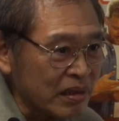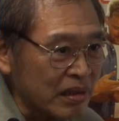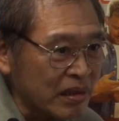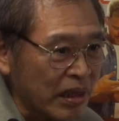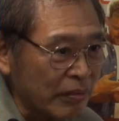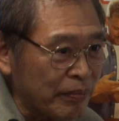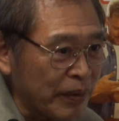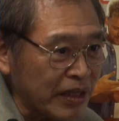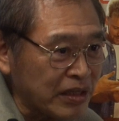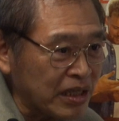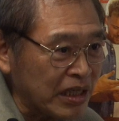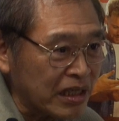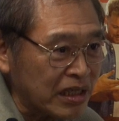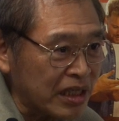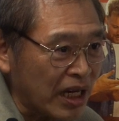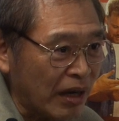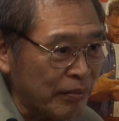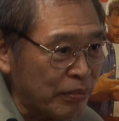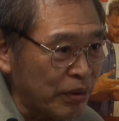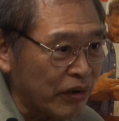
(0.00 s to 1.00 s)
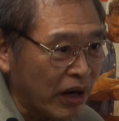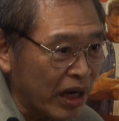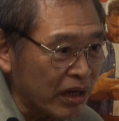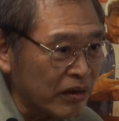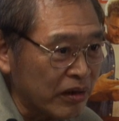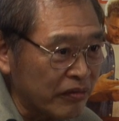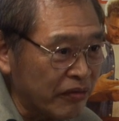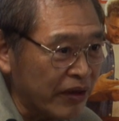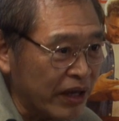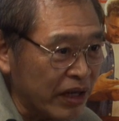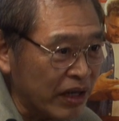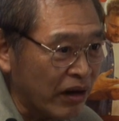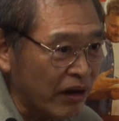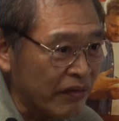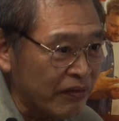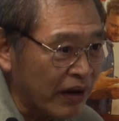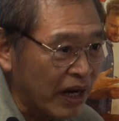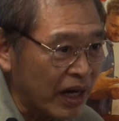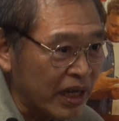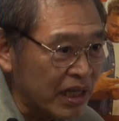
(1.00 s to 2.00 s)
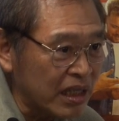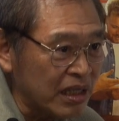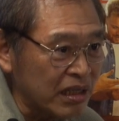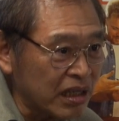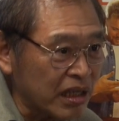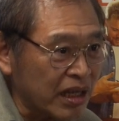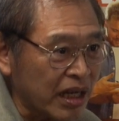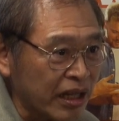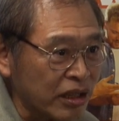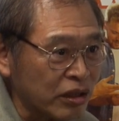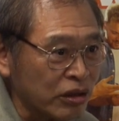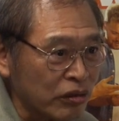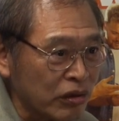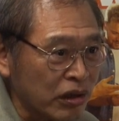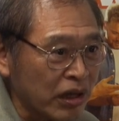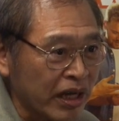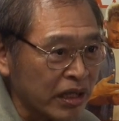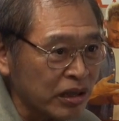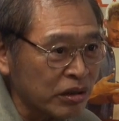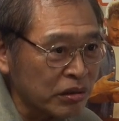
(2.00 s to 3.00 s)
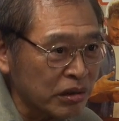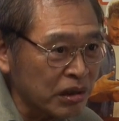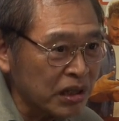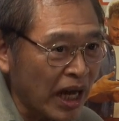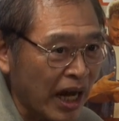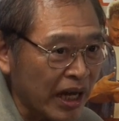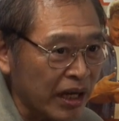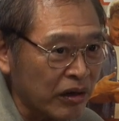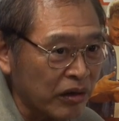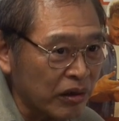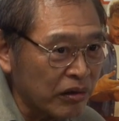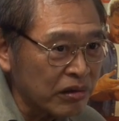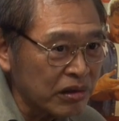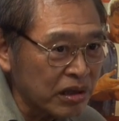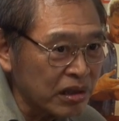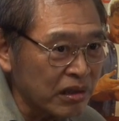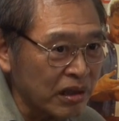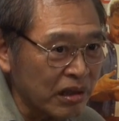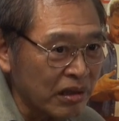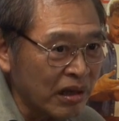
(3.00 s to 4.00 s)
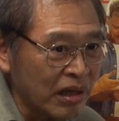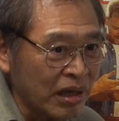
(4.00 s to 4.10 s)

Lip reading: The best example I could think of are interglacial glacial cycles,